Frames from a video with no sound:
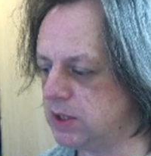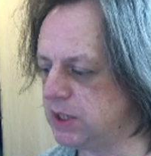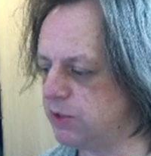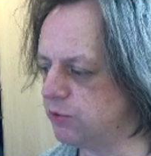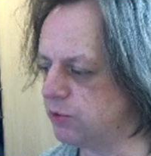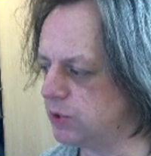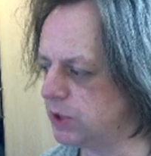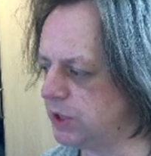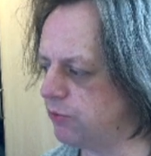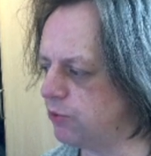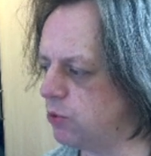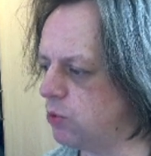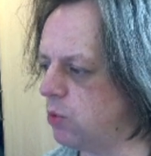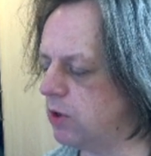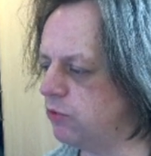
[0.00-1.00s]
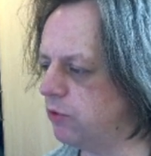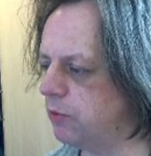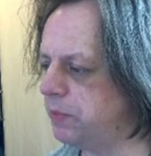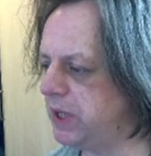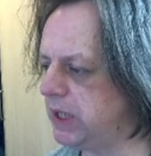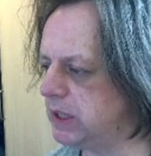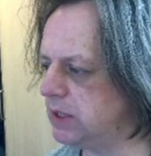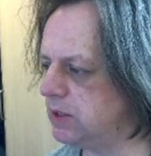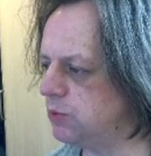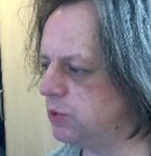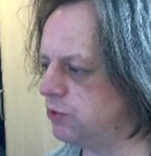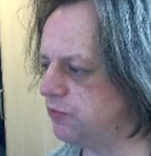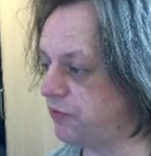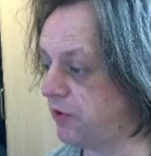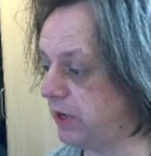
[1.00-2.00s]
001 Rapidus,
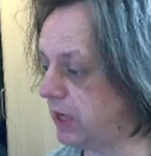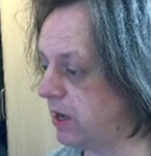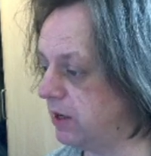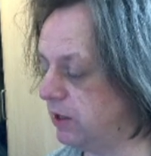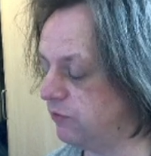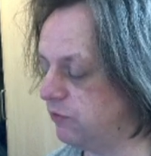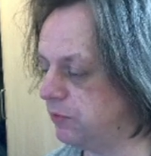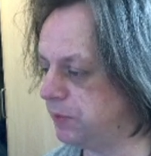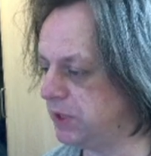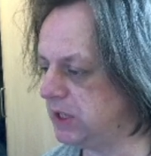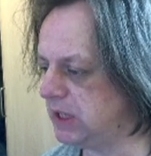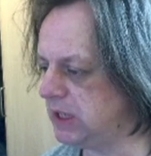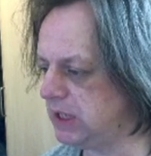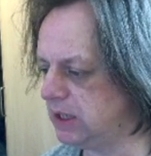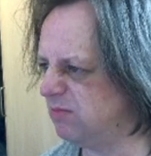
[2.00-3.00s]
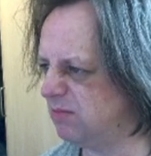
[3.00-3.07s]
which was very kind of him indeed.